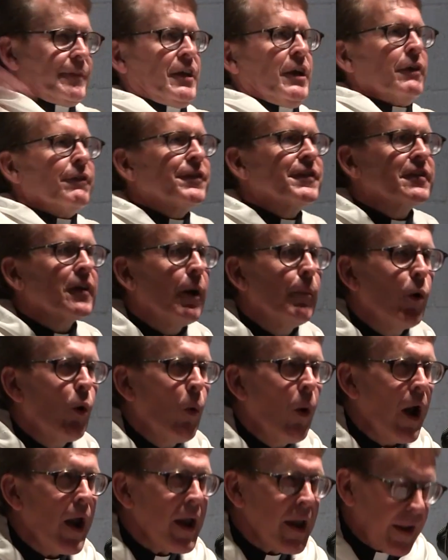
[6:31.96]
Give some
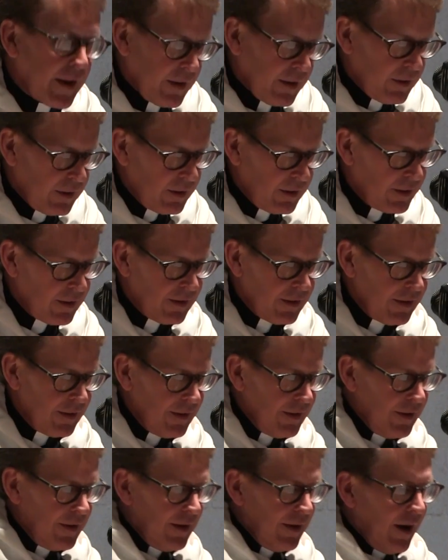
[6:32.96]
away.
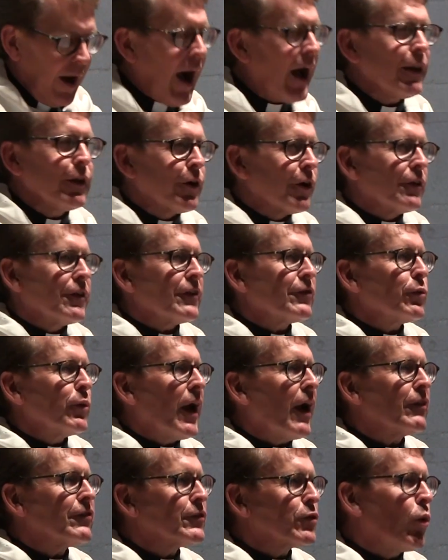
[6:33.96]
I learned this when
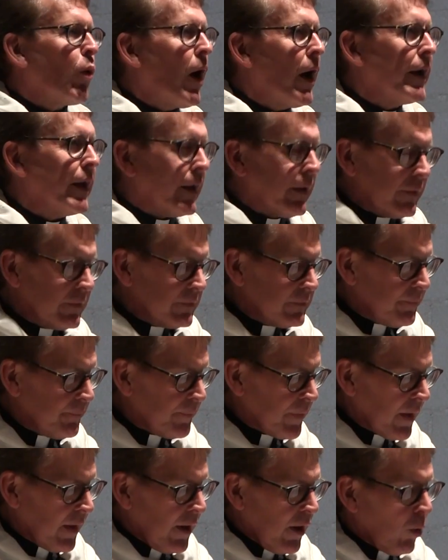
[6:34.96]
I was 20.
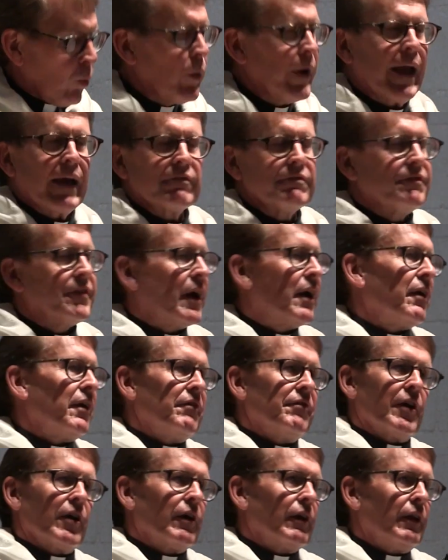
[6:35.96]
We had
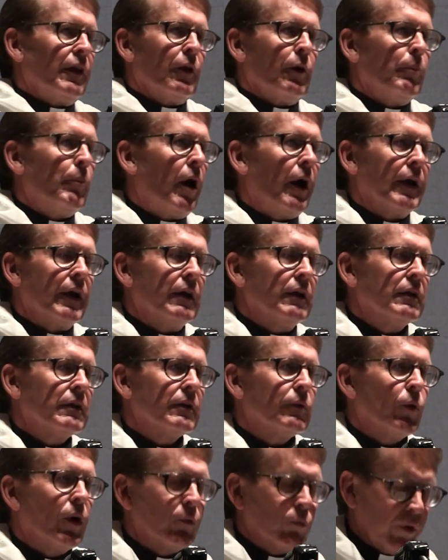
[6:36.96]
very, very little money
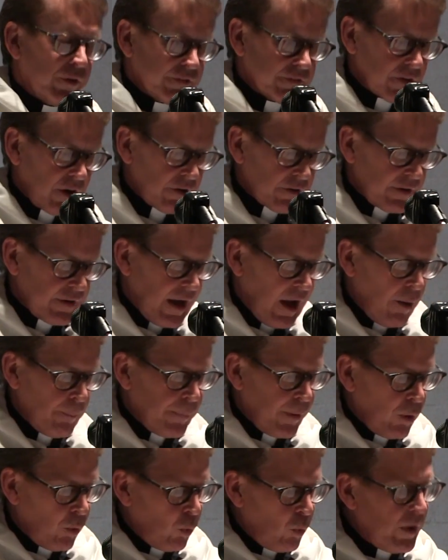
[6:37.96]
when we started out,
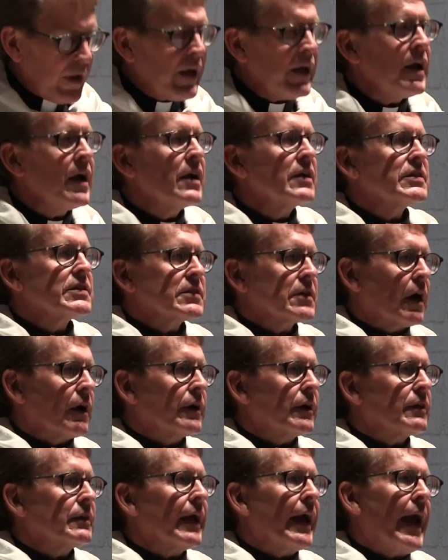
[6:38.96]
but we
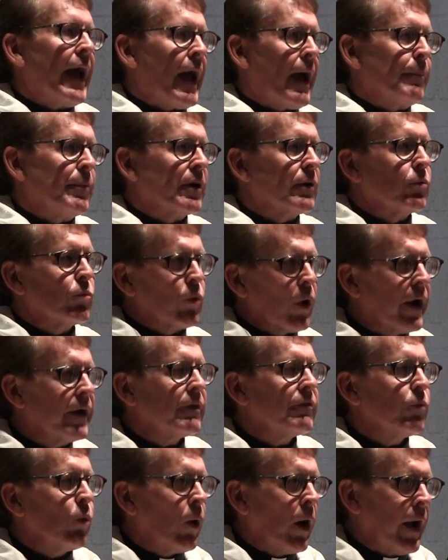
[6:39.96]
started the habit right
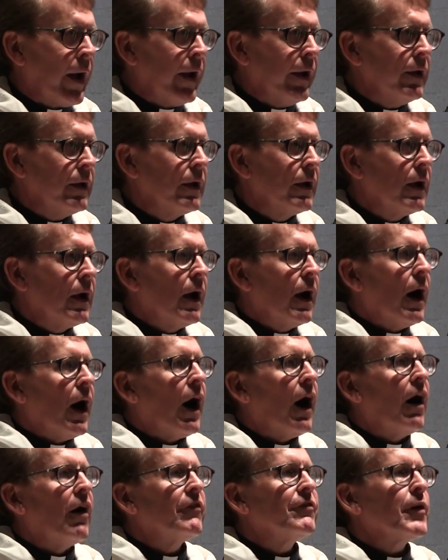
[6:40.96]
away
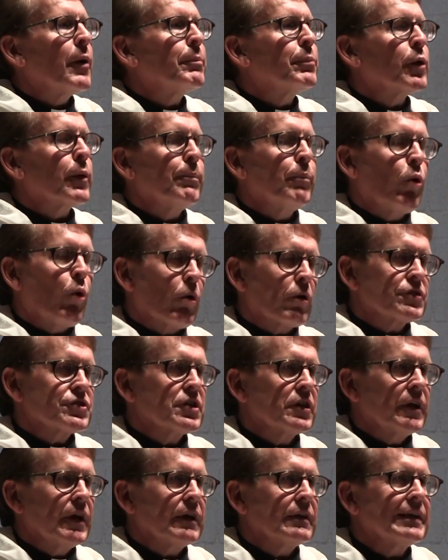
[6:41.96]
of
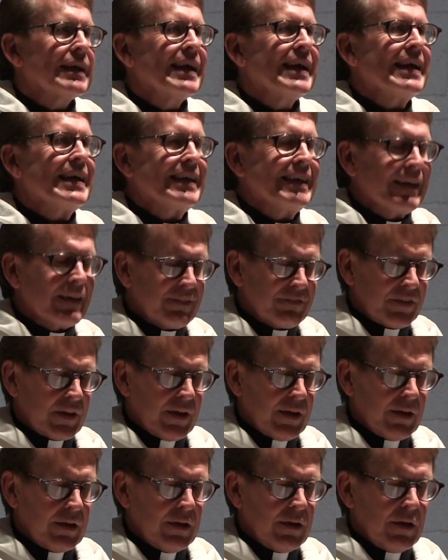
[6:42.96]
proportionate
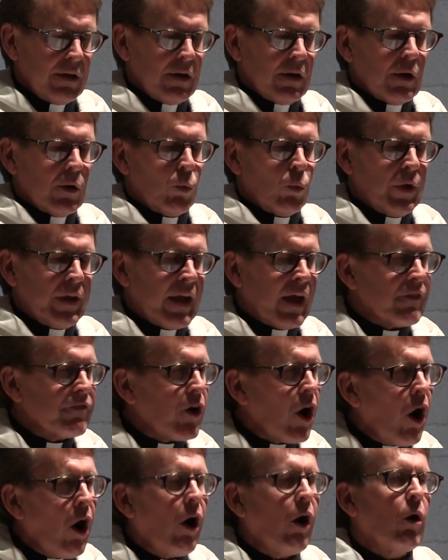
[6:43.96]
giving. We
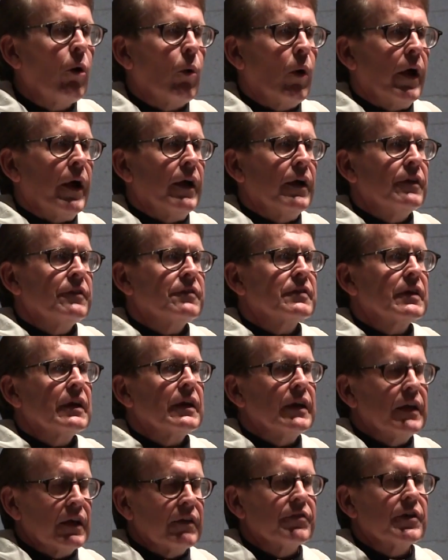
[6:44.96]
have always
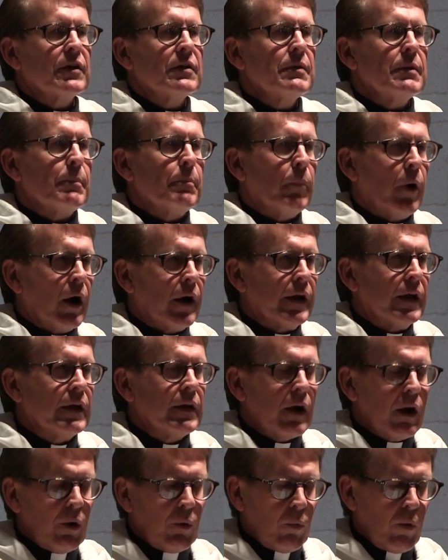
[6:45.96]
given
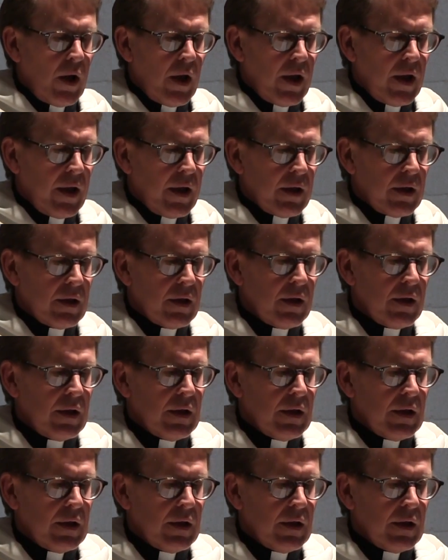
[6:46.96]
money away.